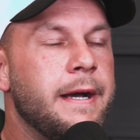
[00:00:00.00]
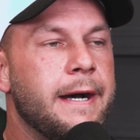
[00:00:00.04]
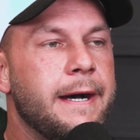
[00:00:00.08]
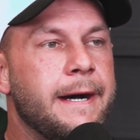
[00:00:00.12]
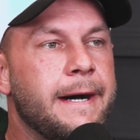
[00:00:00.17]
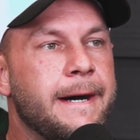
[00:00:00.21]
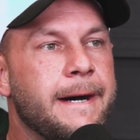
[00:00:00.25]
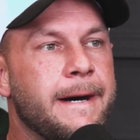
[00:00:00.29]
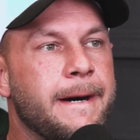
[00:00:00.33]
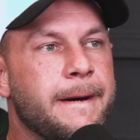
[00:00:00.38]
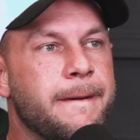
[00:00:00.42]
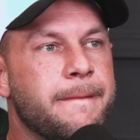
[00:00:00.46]

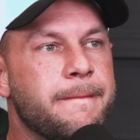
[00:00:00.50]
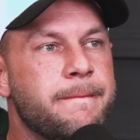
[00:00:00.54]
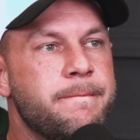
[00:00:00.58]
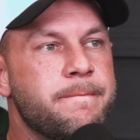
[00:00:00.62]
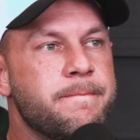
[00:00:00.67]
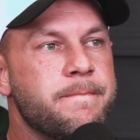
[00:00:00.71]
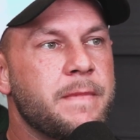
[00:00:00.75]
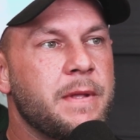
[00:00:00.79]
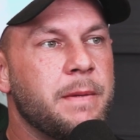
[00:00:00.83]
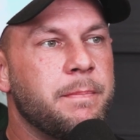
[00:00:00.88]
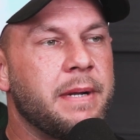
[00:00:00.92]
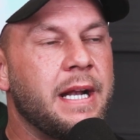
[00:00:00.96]

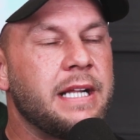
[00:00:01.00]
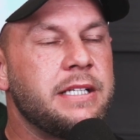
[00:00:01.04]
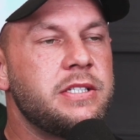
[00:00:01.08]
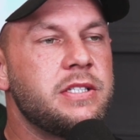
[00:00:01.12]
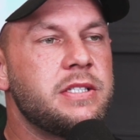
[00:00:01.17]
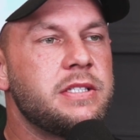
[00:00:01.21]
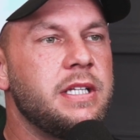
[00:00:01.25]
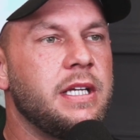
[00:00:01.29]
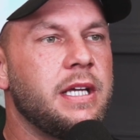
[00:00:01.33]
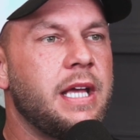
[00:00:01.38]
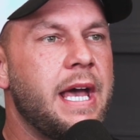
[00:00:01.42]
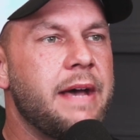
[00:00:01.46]
But I just
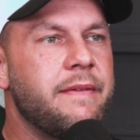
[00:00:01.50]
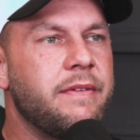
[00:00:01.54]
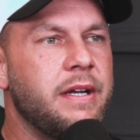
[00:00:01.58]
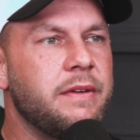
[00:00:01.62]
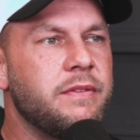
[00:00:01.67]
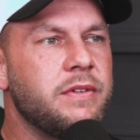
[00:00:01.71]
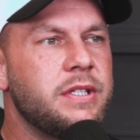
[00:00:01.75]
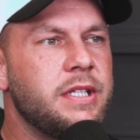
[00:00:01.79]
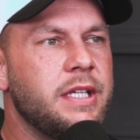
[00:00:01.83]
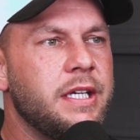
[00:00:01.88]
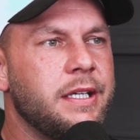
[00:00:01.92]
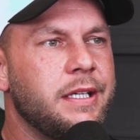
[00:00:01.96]
think having
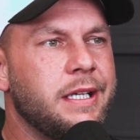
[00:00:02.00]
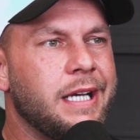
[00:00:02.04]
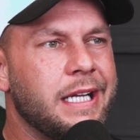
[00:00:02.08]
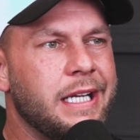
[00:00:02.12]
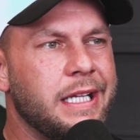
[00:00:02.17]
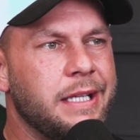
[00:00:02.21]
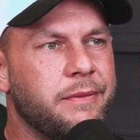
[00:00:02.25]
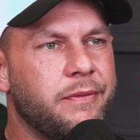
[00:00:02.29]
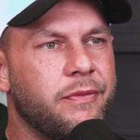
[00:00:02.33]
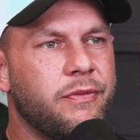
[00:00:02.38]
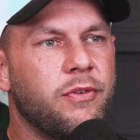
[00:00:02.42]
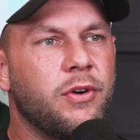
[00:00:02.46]
everything kind of
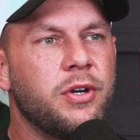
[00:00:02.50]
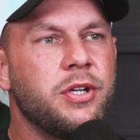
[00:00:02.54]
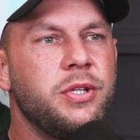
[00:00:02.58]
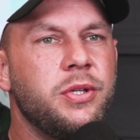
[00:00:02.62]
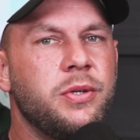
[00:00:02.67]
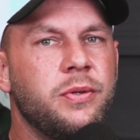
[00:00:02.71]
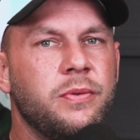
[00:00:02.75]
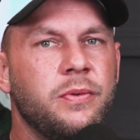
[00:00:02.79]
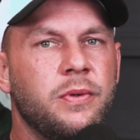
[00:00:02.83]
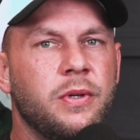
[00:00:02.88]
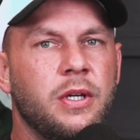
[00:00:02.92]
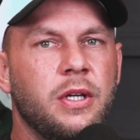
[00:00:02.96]
in front of
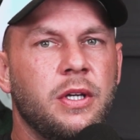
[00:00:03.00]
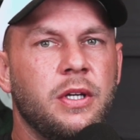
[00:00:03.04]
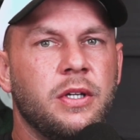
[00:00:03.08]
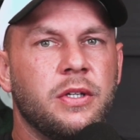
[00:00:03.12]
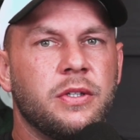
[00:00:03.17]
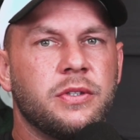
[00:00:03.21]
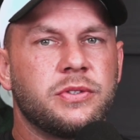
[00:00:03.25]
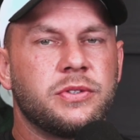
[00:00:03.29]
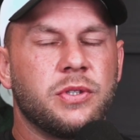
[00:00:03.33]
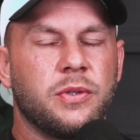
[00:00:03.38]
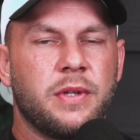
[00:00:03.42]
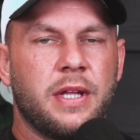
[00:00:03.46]
you,
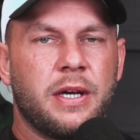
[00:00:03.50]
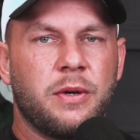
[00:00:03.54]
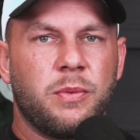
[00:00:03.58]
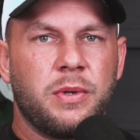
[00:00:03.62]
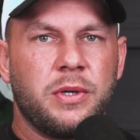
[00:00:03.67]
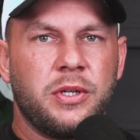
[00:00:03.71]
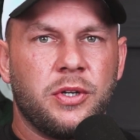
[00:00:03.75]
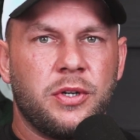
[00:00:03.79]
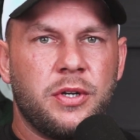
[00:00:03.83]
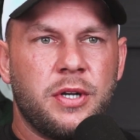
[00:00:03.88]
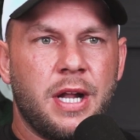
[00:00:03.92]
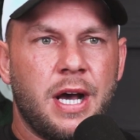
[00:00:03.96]
so that way
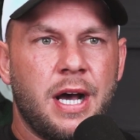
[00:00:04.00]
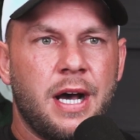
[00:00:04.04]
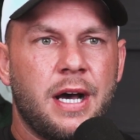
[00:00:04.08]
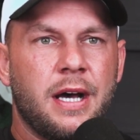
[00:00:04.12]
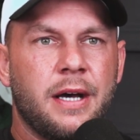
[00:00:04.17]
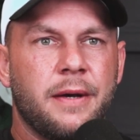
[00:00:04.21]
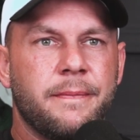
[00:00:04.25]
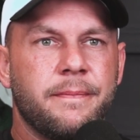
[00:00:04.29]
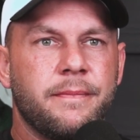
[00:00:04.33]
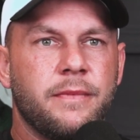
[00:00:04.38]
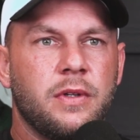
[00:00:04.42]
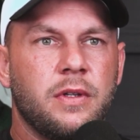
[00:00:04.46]
you're
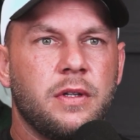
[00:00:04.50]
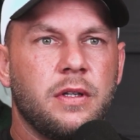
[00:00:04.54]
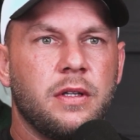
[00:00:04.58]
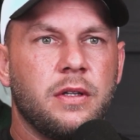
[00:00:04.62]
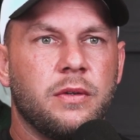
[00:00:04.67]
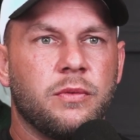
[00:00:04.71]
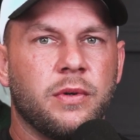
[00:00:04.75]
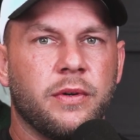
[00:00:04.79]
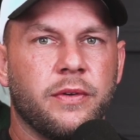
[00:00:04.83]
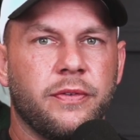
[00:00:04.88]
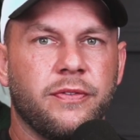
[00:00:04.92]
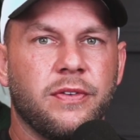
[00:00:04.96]
not
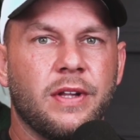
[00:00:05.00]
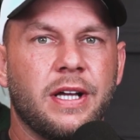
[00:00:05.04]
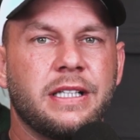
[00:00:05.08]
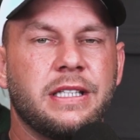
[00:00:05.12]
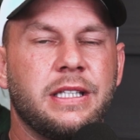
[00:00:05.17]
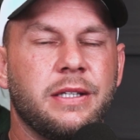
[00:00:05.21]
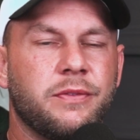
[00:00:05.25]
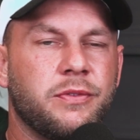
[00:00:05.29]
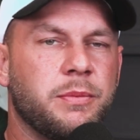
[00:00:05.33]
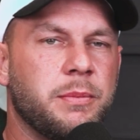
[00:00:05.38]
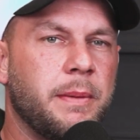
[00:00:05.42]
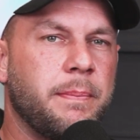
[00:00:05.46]

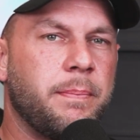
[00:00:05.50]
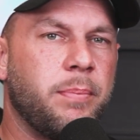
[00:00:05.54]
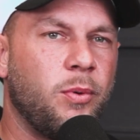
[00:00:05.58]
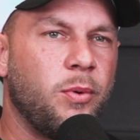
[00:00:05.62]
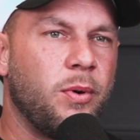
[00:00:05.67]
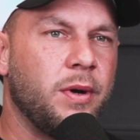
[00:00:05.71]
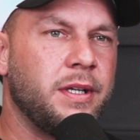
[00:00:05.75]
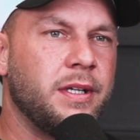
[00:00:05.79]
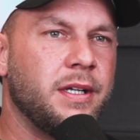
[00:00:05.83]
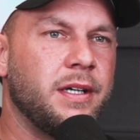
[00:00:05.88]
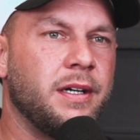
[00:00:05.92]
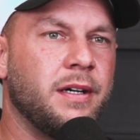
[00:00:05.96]
reflecting from a
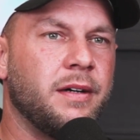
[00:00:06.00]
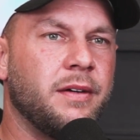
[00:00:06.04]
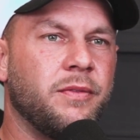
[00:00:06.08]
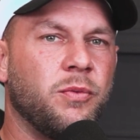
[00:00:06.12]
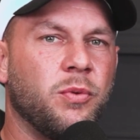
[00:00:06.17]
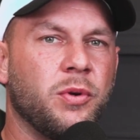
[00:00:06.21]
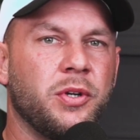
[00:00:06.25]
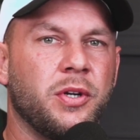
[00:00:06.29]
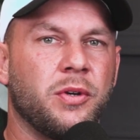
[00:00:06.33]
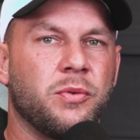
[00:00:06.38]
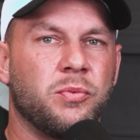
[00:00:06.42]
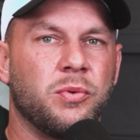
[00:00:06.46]
point of
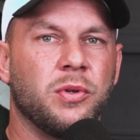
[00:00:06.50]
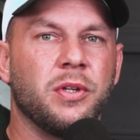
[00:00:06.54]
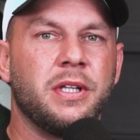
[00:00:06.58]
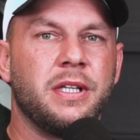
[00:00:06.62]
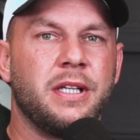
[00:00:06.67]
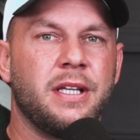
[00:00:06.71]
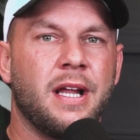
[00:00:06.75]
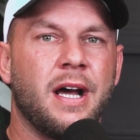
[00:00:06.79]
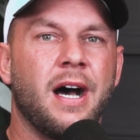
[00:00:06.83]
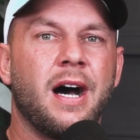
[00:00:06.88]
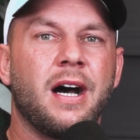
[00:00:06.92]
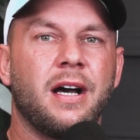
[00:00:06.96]
where you're really
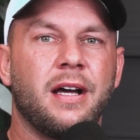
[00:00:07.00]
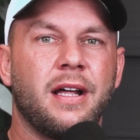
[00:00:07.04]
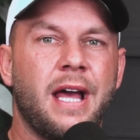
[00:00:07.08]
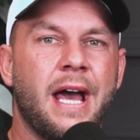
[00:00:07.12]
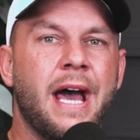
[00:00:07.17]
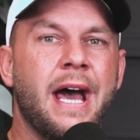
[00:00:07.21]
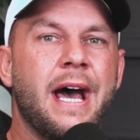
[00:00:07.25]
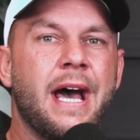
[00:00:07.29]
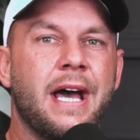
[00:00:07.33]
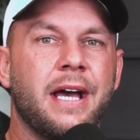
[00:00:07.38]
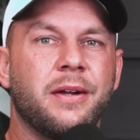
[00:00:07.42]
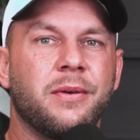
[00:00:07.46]
not
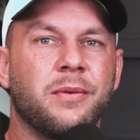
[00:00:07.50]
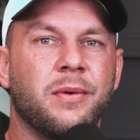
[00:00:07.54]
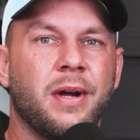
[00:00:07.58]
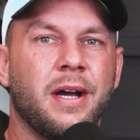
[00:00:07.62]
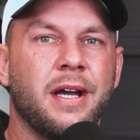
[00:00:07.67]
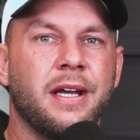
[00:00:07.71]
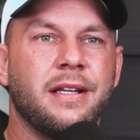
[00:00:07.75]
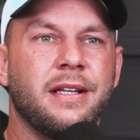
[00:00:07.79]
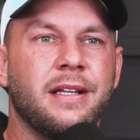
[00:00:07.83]
at, right?